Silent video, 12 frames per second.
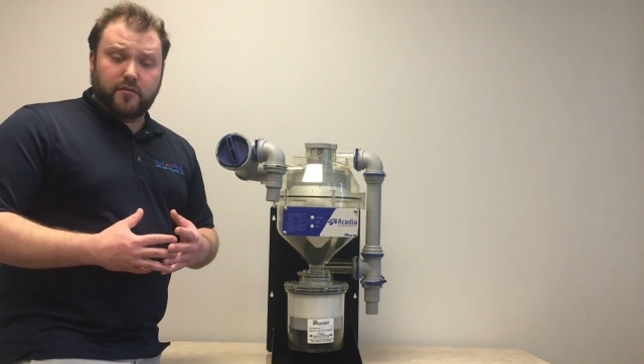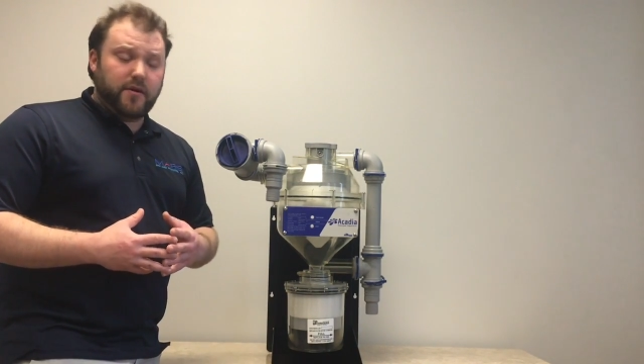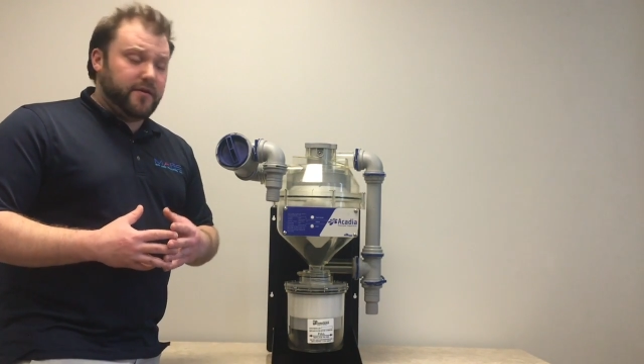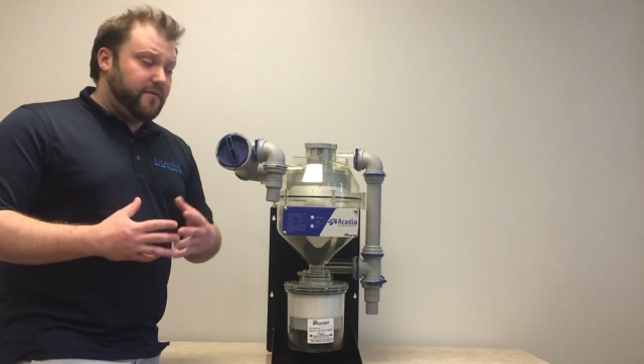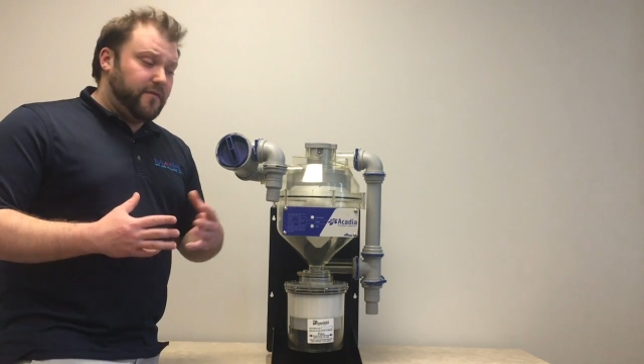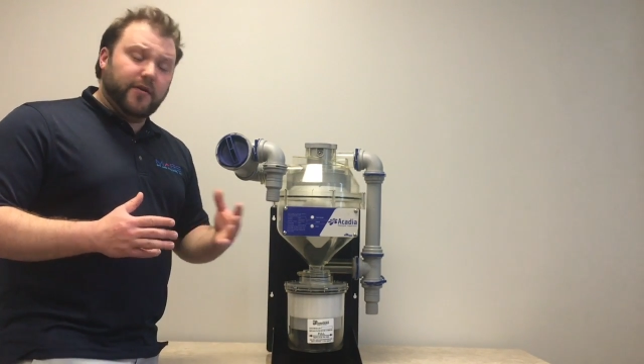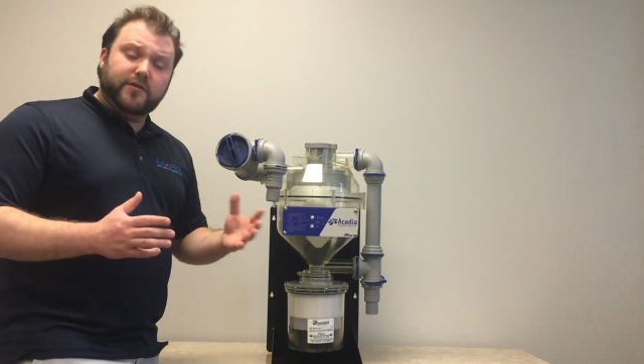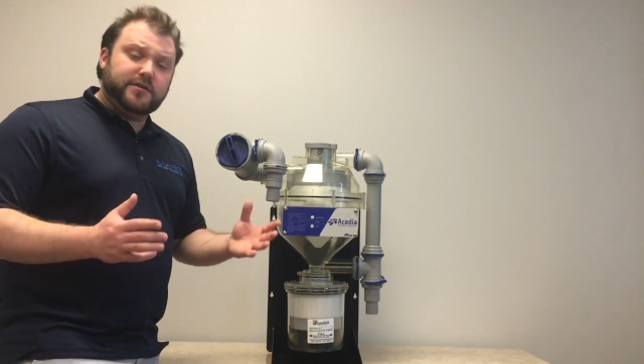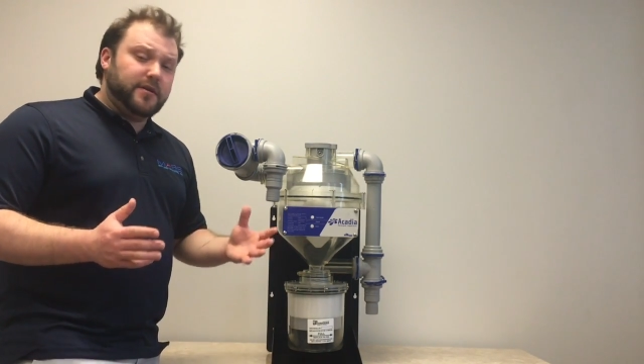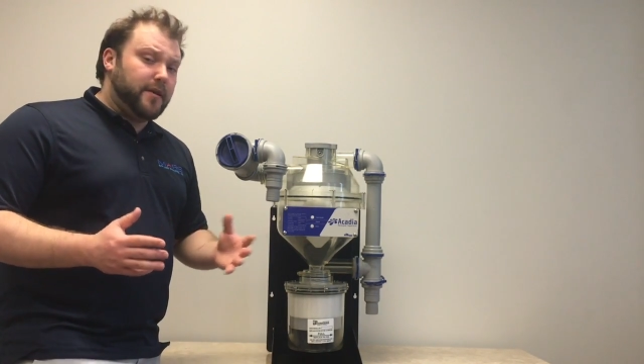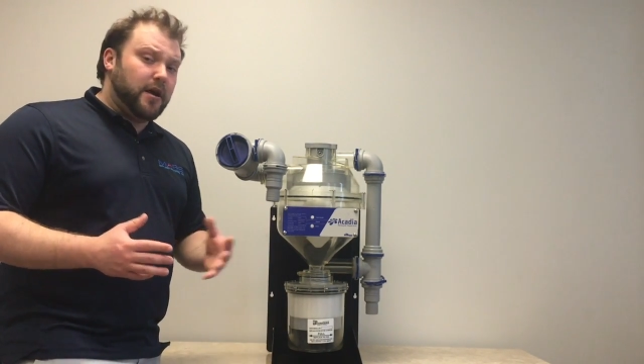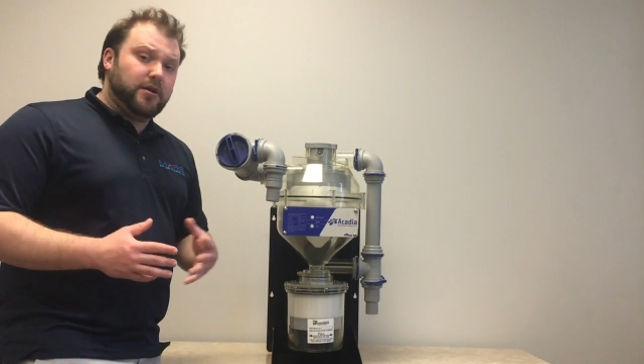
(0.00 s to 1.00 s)
What fills
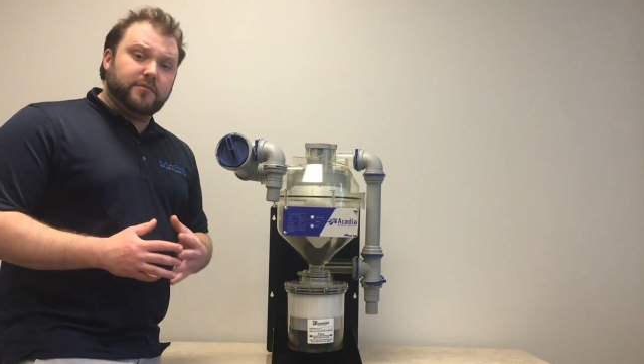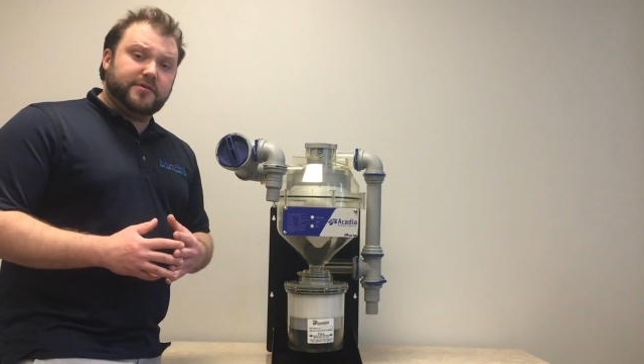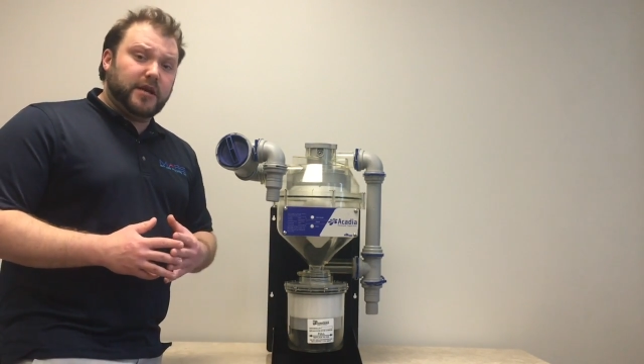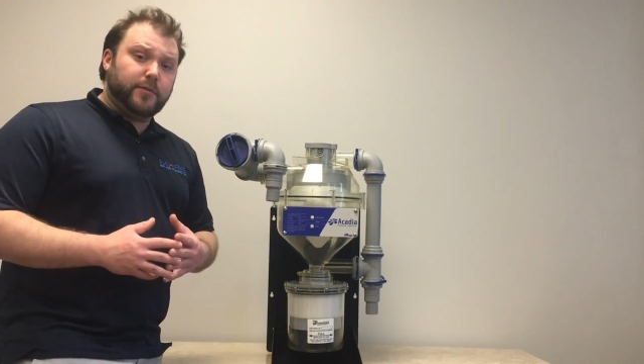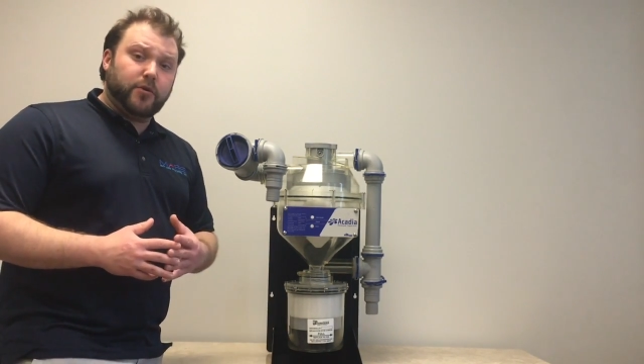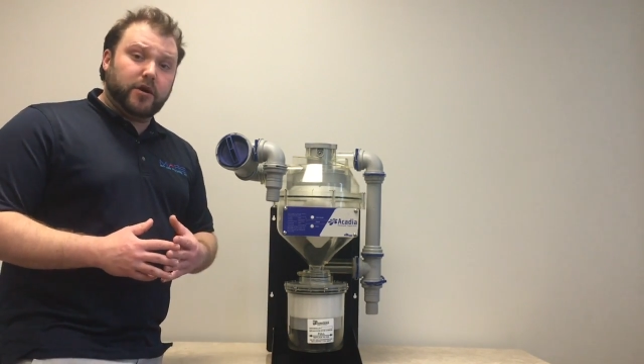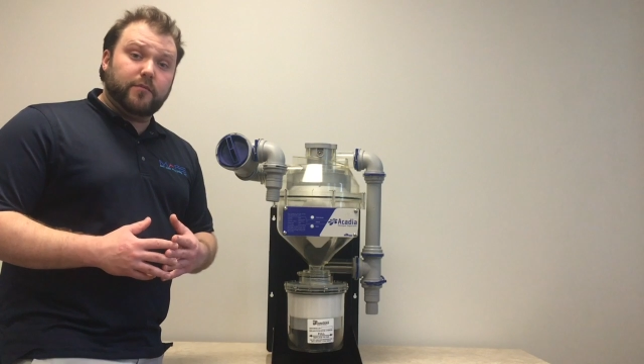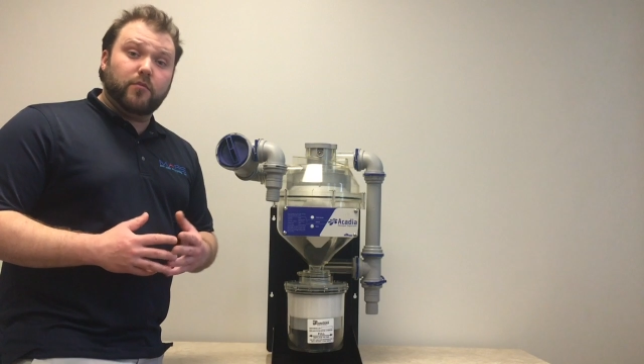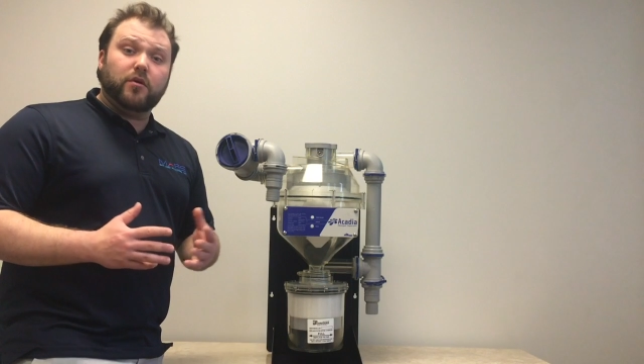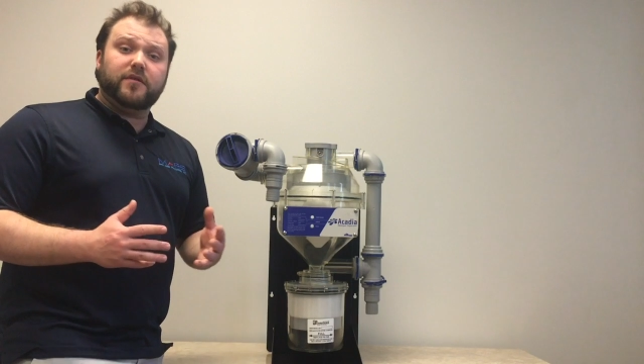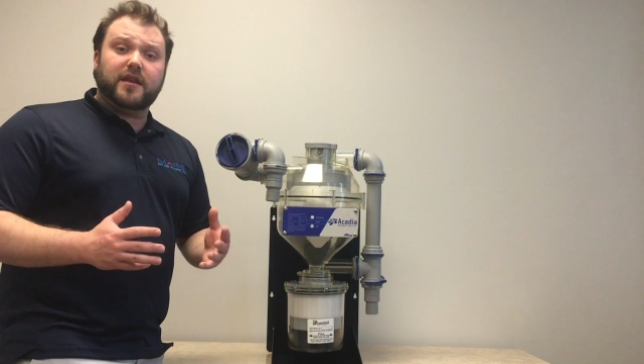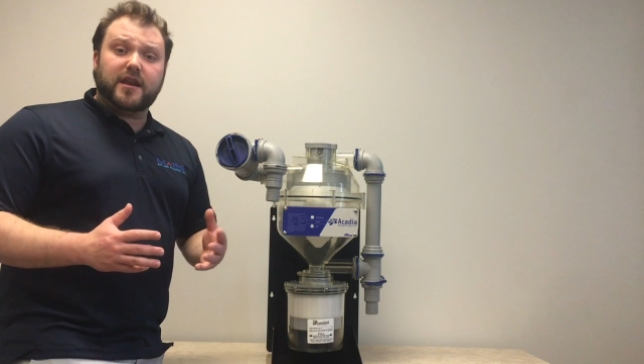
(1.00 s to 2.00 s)
an amalgam separator
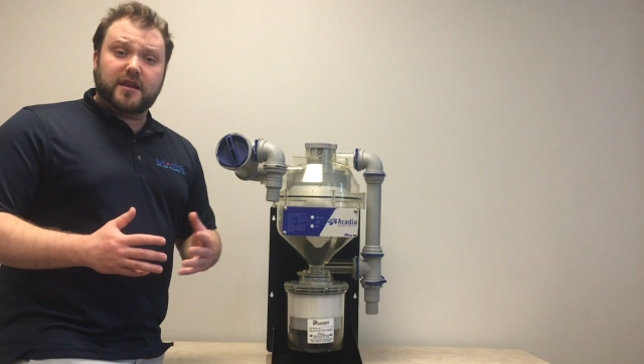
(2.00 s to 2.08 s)
more than